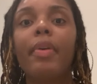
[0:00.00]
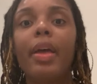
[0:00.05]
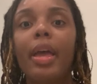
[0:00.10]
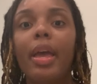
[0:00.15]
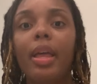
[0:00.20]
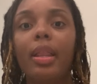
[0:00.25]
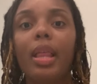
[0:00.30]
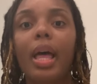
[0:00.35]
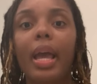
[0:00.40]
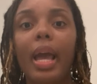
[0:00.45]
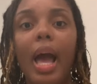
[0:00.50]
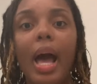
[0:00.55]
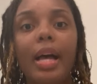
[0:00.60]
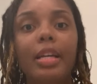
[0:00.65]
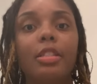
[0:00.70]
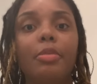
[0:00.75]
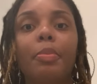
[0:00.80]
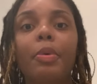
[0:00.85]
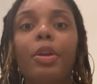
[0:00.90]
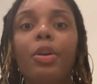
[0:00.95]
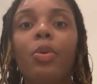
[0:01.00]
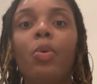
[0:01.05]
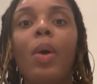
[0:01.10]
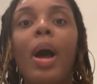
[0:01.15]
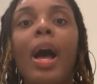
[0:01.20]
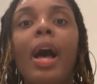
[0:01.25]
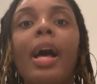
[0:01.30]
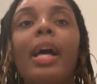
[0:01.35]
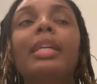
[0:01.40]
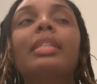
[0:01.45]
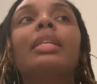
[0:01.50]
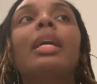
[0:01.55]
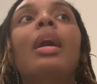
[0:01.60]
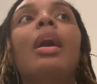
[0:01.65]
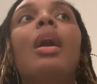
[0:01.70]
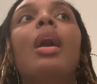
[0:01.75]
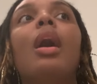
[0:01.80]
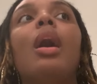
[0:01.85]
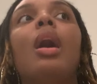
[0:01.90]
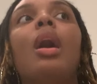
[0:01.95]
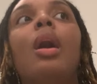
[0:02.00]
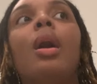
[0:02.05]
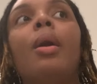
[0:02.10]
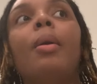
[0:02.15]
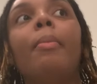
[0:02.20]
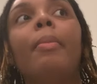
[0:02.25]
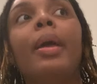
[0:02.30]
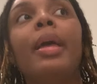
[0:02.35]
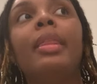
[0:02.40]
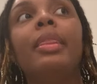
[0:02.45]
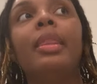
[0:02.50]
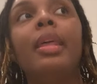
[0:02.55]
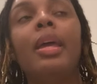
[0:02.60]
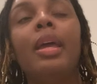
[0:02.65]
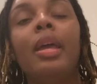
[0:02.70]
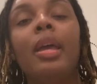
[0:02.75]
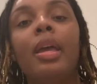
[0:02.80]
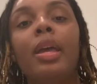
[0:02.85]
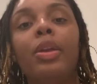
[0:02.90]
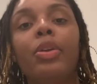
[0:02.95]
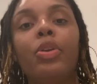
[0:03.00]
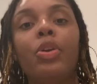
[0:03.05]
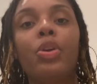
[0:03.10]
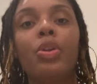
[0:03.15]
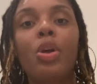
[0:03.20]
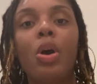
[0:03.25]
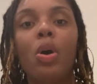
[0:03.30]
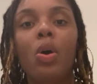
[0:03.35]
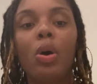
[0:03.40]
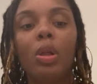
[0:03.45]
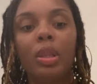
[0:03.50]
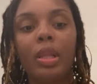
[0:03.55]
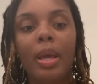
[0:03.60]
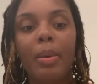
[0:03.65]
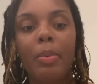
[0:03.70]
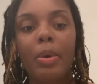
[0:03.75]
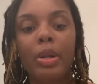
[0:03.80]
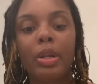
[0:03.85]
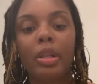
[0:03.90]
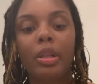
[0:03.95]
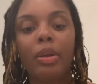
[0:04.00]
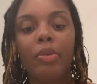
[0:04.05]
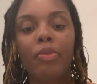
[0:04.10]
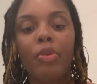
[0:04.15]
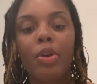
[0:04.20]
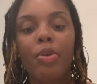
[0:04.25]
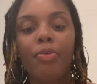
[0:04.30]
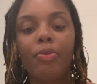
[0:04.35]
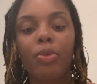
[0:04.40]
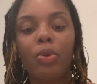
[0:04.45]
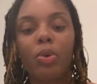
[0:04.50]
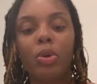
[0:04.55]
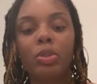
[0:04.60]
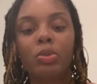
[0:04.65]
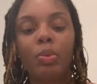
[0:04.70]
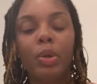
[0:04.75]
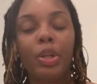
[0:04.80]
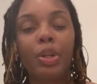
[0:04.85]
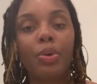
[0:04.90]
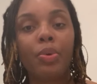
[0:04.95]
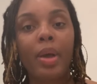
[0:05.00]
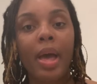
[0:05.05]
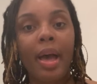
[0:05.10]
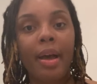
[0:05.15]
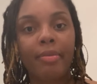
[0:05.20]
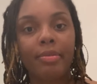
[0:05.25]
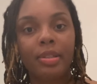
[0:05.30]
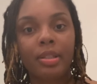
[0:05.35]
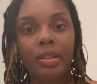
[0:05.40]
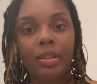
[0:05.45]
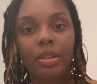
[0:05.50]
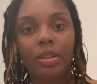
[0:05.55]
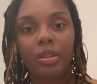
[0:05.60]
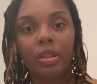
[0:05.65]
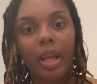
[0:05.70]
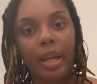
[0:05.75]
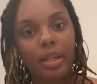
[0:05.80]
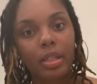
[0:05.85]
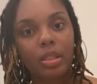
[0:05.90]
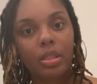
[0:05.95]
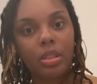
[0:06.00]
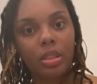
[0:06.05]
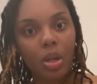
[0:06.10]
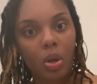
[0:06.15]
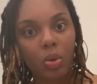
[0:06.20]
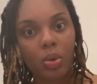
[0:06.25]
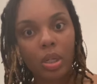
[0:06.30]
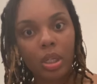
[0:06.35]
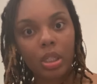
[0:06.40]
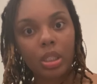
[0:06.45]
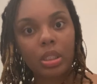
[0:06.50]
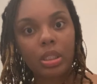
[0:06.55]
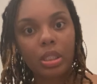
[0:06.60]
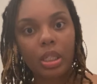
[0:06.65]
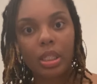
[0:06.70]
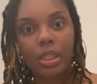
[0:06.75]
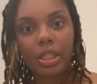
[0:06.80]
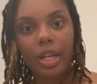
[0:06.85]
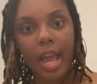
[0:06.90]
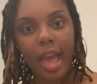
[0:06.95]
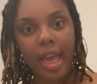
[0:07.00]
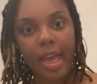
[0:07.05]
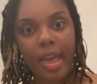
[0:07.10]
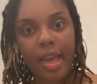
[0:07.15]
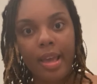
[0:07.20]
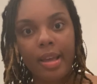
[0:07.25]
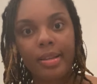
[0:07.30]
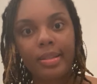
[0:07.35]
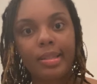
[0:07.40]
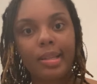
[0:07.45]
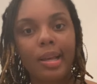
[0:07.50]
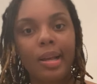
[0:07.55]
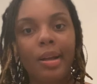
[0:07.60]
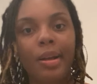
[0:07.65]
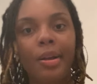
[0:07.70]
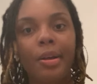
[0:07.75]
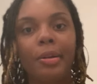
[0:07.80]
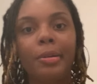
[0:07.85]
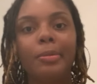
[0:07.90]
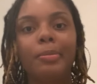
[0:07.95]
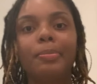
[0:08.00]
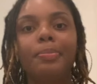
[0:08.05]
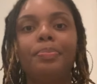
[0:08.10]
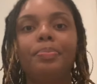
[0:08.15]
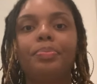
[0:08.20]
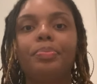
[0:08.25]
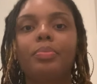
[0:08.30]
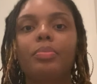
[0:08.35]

fed, like hospital wise. Um, and then, you know, on labor and delivery floors, we do have like sodas such as um,